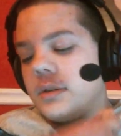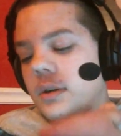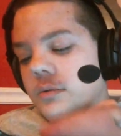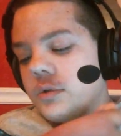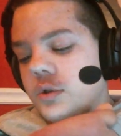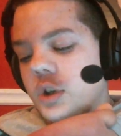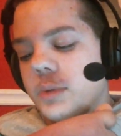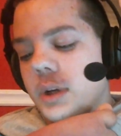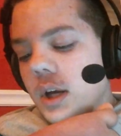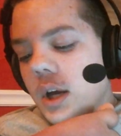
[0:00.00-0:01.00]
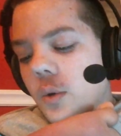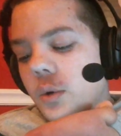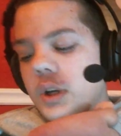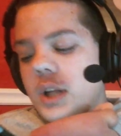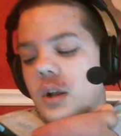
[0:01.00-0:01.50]
don't, don't judge me. We're
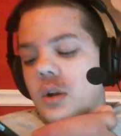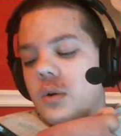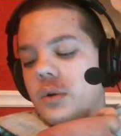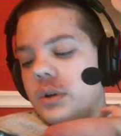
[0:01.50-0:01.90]
going to download,